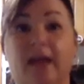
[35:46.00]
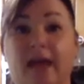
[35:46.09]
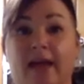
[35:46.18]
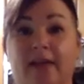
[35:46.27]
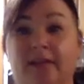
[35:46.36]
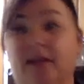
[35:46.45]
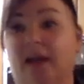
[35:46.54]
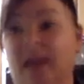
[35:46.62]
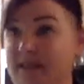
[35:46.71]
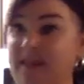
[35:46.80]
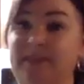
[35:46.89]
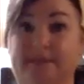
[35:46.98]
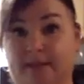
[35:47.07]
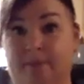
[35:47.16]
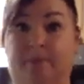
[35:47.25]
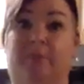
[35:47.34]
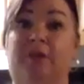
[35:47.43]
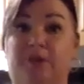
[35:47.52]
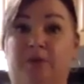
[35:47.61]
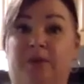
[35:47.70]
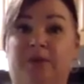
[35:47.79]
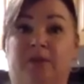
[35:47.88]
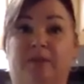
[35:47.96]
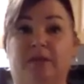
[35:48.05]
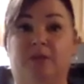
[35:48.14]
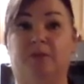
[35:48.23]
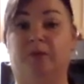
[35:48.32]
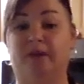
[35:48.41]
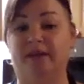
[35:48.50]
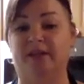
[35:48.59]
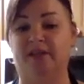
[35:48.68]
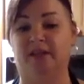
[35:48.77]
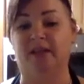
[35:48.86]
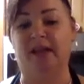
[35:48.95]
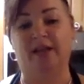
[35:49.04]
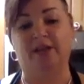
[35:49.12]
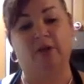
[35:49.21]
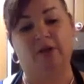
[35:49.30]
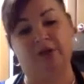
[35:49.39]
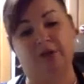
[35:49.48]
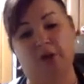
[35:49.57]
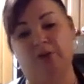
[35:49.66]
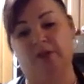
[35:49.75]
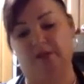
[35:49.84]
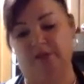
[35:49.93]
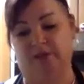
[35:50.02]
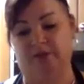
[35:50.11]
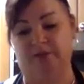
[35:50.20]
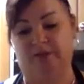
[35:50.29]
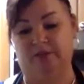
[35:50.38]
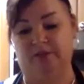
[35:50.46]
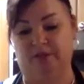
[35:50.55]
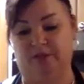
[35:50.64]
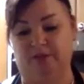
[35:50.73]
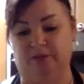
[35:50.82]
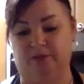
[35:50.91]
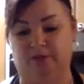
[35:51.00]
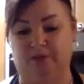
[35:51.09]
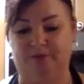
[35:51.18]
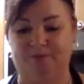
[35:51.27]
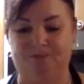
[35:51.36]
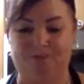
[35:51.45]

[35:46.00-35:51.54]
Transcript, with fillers: and I need something new and some inspiration. And you wanna know that it turns out too. So